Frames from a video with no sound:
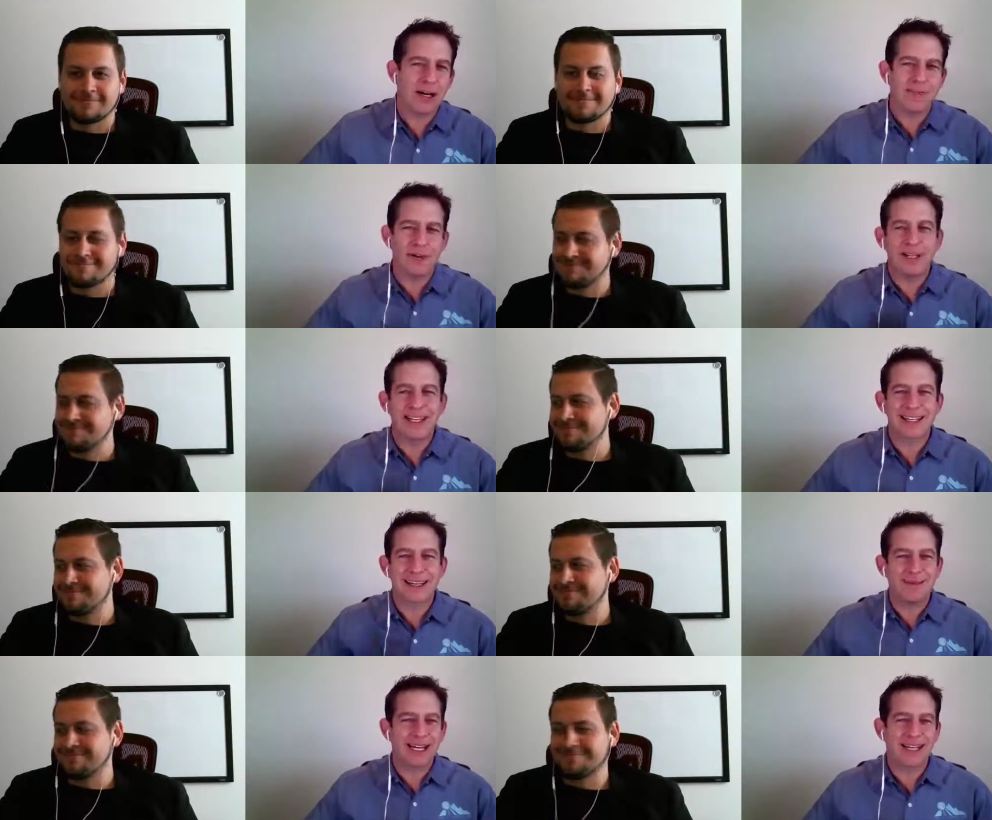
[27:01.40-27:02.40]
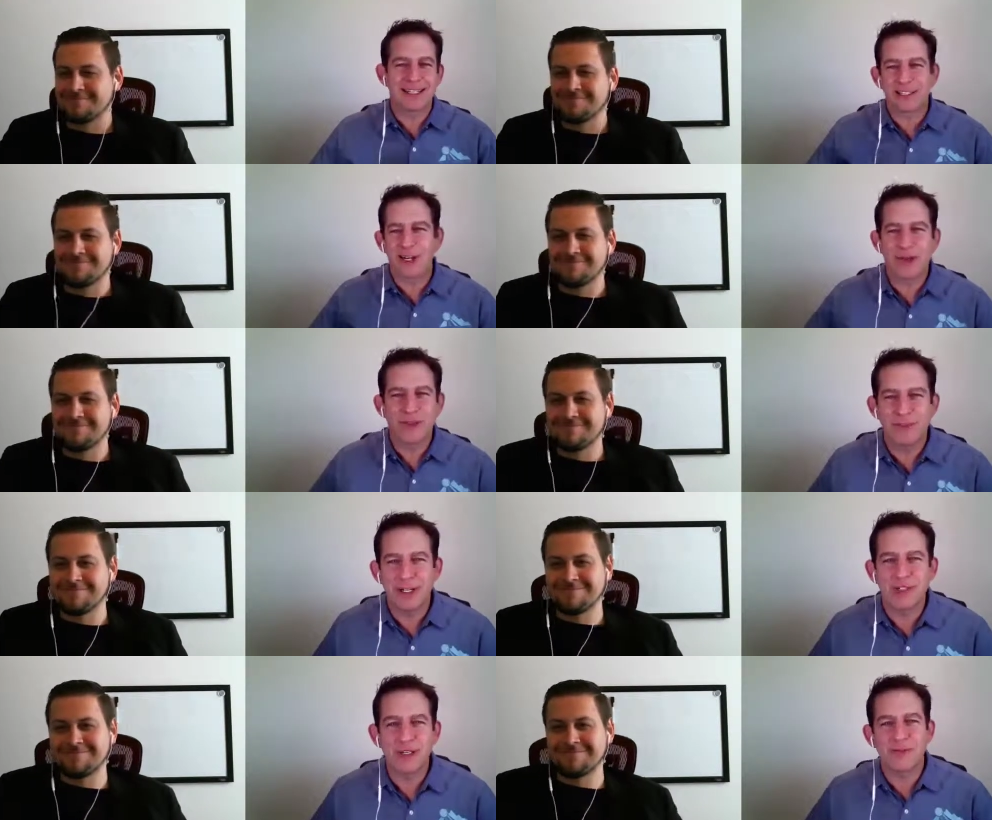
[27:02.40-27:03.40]
Speaker 1: off. I'm not. I'm not going to share with you my
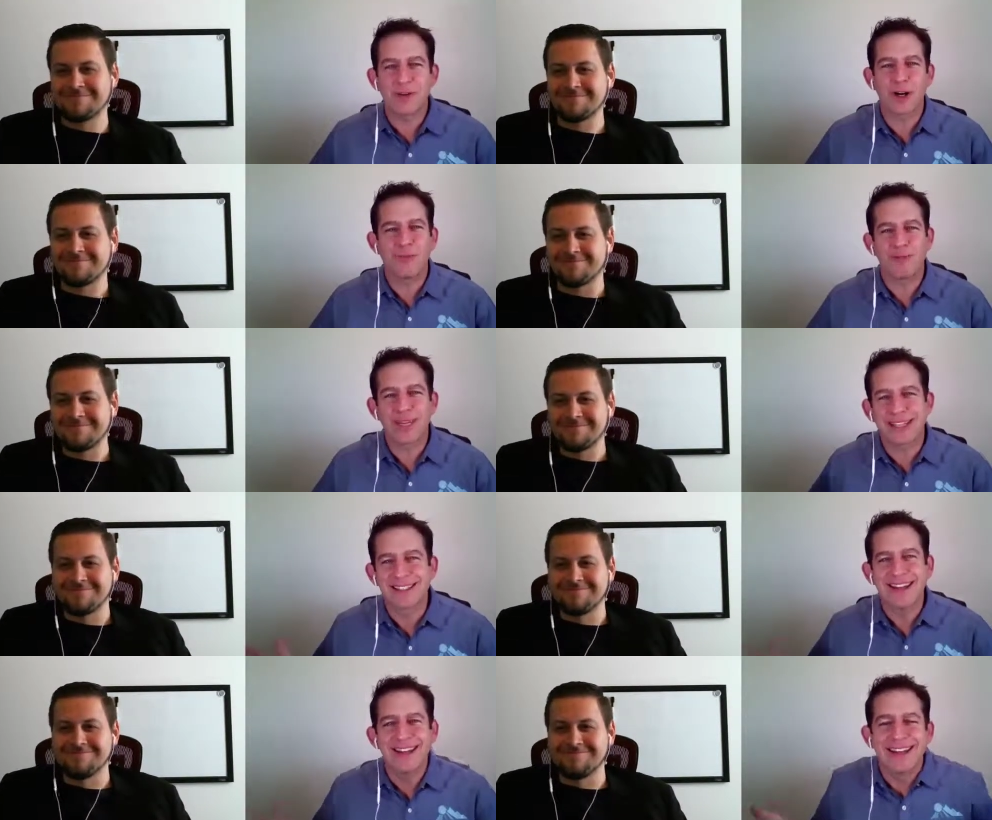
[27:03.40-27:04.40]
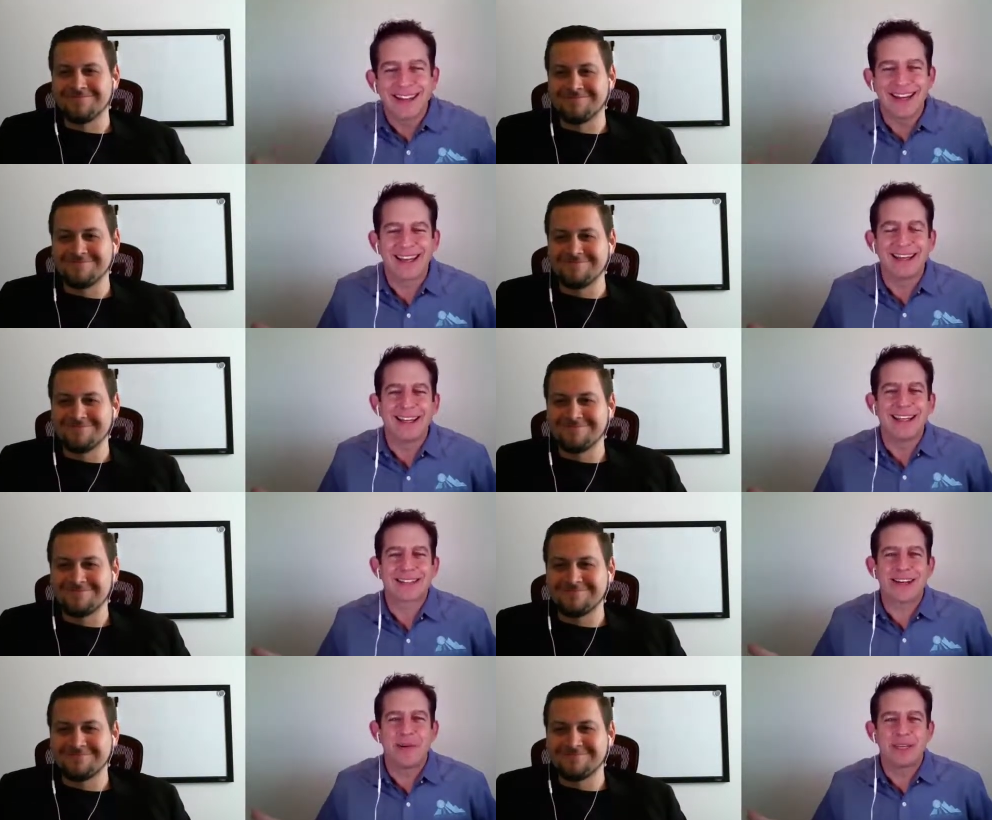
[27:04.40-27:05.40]
geo farming because like it's
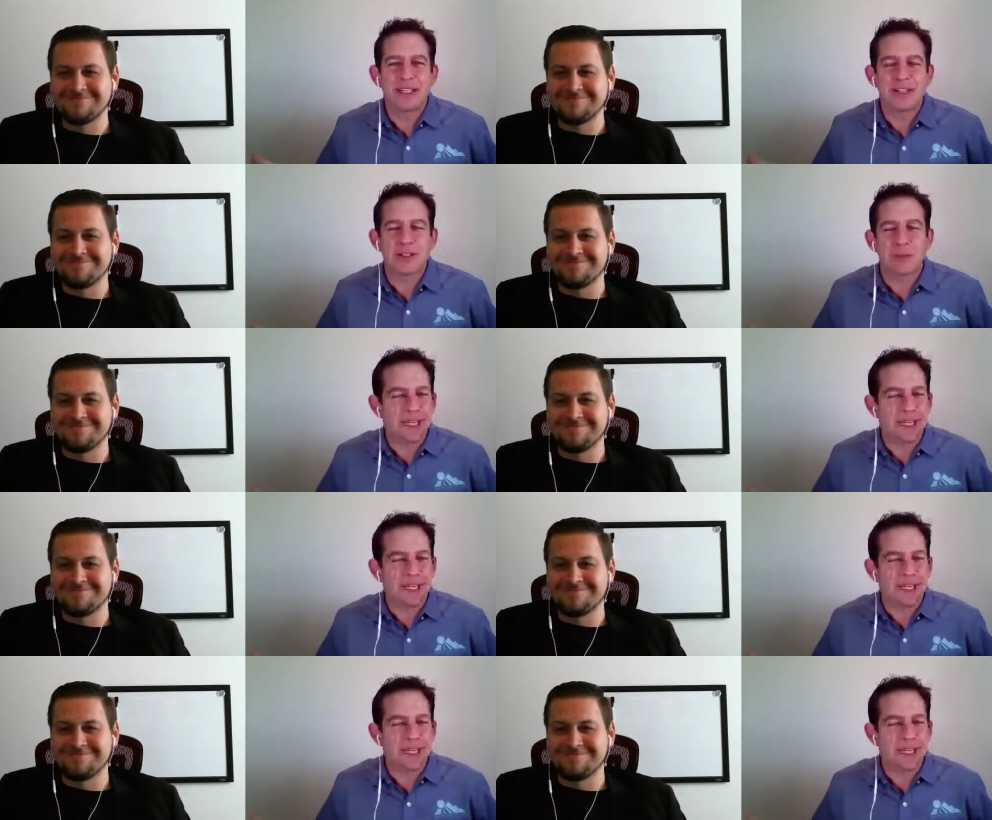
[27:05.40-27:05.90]
competition."